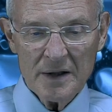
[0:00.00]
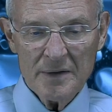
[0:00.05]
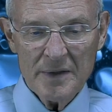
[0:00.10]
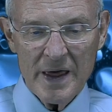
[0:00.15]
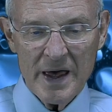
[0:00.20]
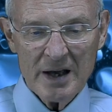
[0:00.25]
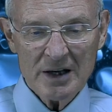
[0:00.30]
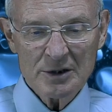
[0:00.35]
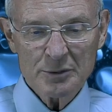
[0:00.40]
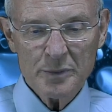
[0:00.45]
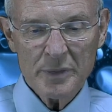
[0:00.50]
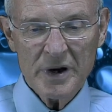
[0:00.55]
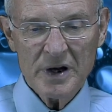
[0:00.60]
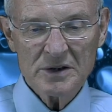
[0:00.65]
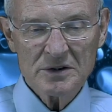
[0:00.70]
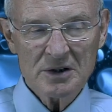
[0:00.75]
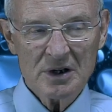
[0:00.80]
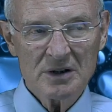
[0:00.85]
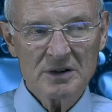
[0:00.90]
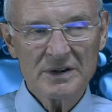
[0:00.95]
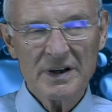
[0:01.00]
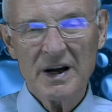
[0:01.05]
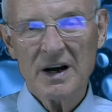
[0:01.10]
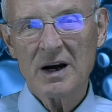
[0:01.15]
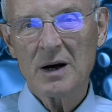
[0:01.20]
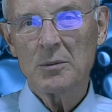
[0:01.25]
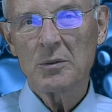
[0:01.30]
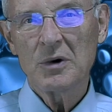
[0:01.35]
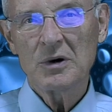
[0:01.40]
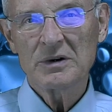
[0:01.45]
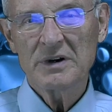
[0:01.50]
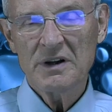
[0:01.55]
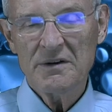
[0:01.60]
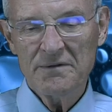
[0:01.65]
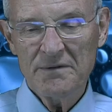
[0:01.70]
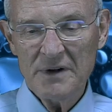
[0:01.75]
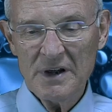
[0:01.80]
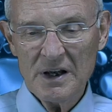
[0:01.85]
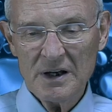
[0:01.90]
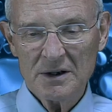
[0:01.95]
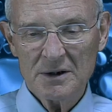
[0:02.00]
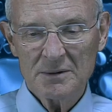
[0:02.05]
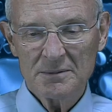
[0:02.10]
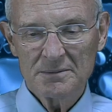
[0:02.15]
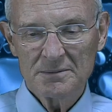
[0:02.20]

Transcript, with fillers: they experienced a terrible defeat.